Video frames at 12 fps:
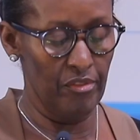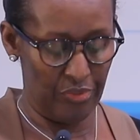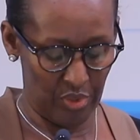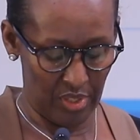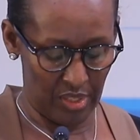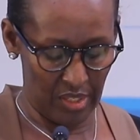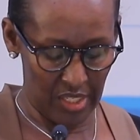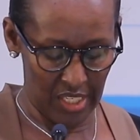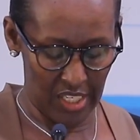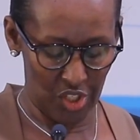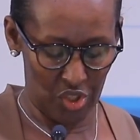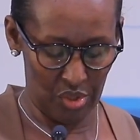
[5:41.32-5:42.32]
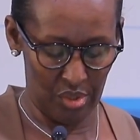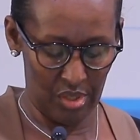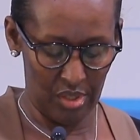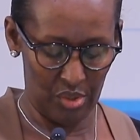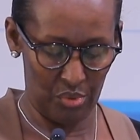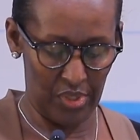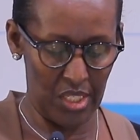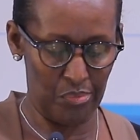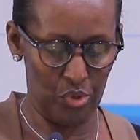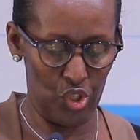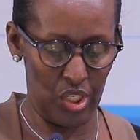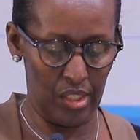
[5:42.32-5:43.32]
for the dedication to this
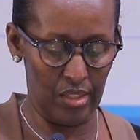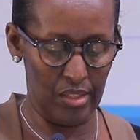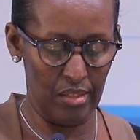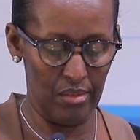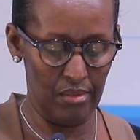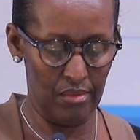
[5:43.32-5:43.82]
project.